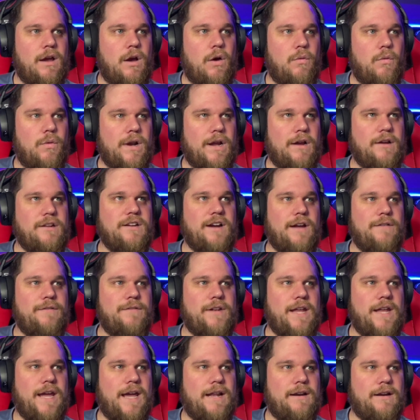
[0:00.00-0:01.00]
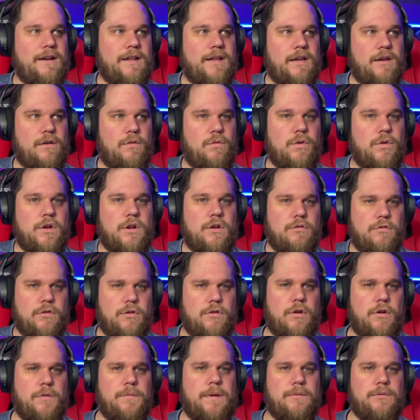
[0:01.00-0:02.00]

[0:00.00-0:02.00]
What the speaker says: When I dive into editing, we're going to really be